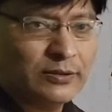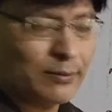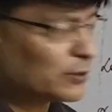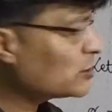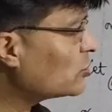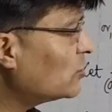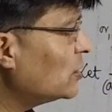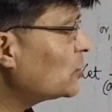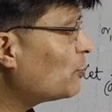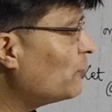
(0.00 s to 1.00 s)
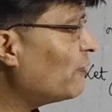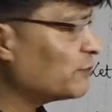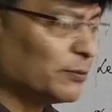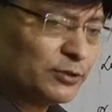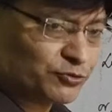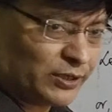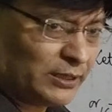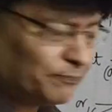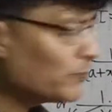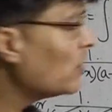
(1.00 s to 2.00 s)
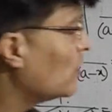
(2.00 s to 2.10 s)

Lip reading: You have understood this proof of number 3.